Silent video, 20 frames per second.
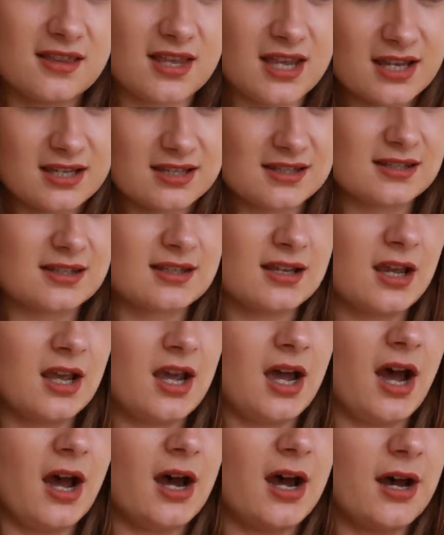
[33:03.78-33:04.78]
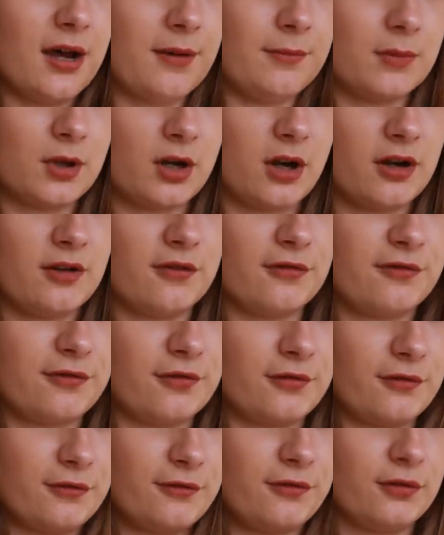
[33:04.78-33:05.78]
this kind of
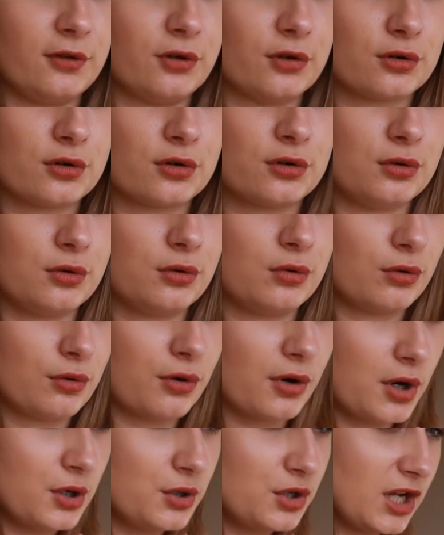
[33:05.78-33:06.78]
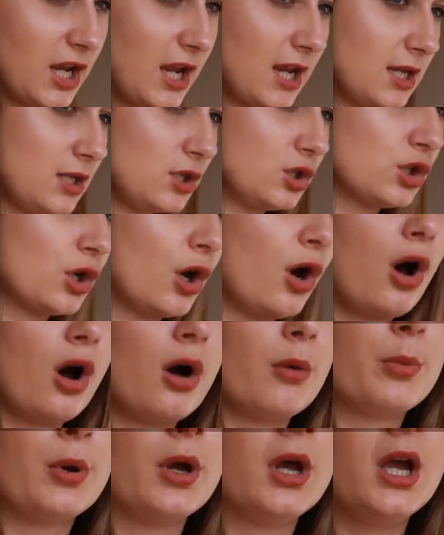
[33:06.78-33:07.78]
floral crochet
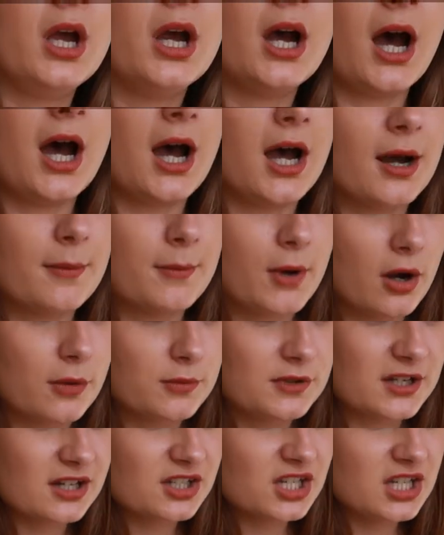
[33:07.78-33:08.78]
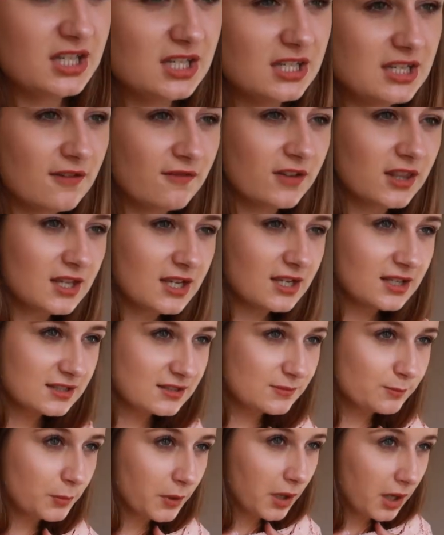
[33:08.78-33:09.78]
top. I was actually given
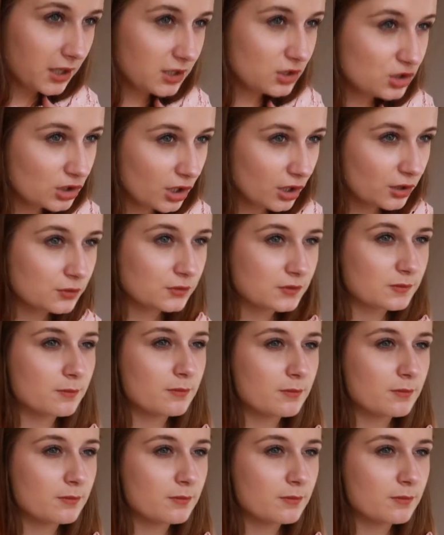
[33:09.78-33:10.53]
this by Joe's